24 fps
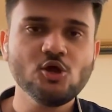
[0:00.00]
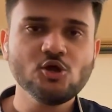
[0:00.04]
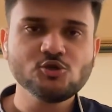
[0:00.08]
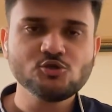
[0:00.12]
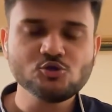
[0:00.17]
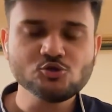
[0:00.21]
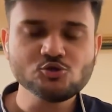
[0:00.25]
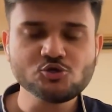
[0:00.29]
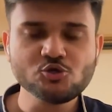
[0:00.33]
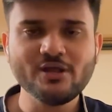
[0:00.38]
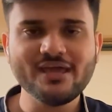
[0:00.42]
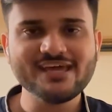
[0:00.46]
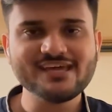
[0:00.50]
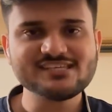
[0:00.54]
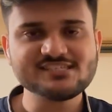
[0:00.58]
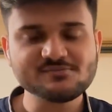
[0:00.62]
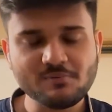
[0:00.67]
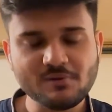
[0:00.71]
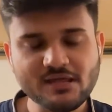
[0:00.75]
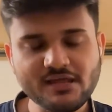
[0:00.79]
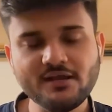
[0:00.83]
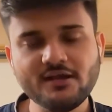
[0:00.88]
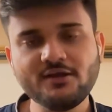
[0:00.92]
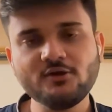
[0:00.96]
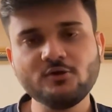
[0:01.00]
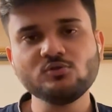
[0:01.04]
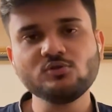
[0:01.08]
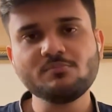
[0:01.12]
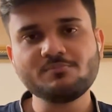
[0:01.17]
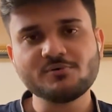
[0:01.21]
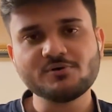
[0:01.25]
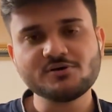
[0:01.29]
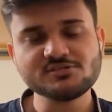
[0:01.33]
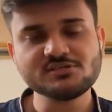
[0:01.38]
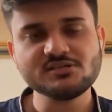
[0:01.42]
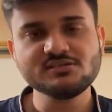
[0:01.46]
you should explain it to the
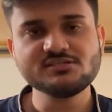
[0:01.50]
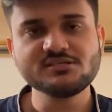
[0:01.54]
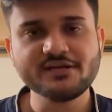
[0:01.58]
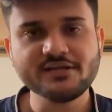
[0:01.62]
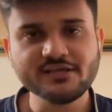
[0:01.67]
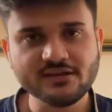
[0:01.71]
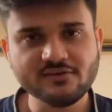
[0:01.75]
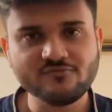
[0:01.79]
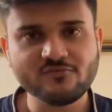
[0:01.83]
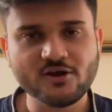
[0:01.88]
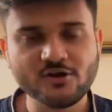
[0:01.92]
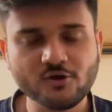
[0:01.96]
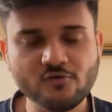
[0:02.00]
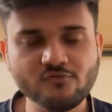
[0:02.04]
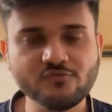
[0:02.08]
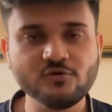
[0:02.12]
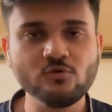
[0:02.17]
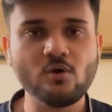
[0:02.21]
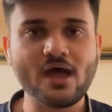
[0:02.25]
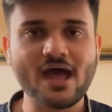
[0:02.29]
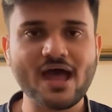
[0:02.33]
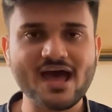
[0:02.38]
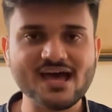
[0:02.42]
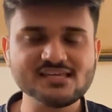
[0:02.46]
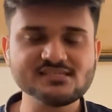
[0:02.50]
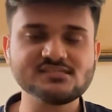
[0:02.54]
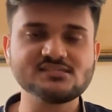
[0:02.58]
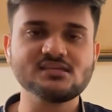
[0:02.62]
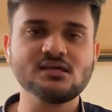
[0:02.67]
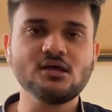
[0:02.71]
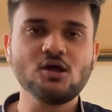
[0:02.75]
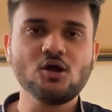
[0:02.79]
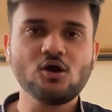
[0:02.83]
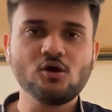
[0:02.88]
person sitting in front of you as